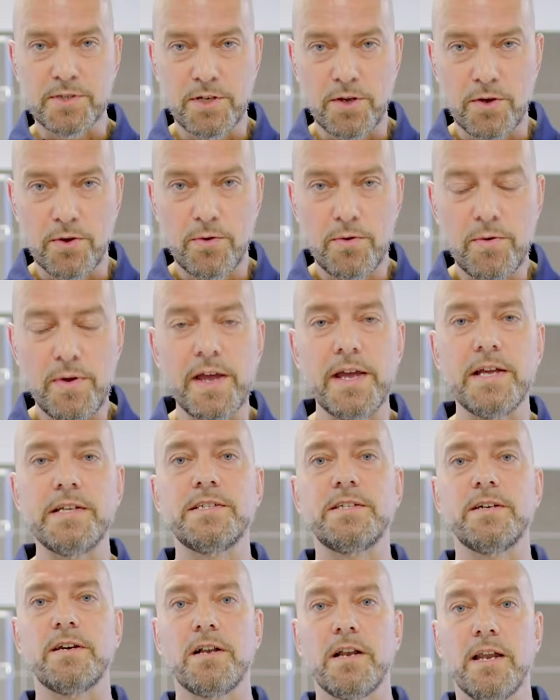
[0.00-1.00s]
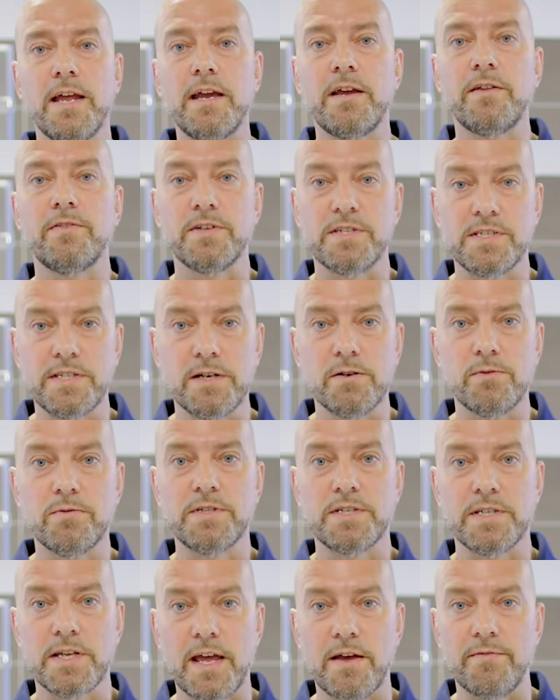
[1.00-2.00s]
2 is to click the
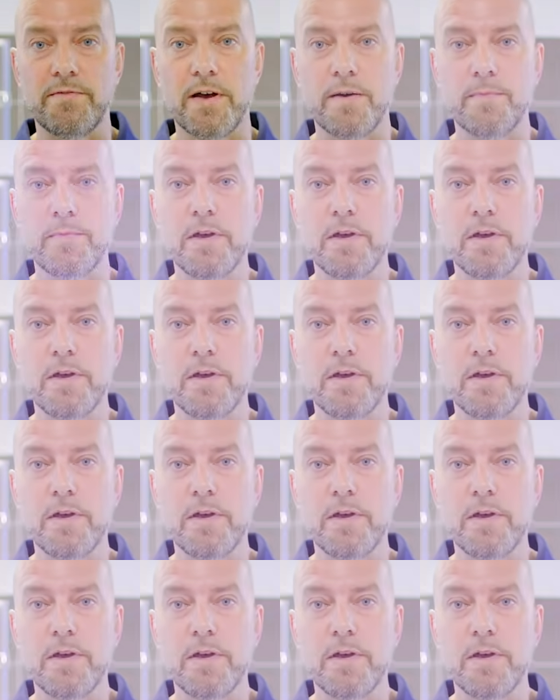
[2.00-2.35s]
seals together.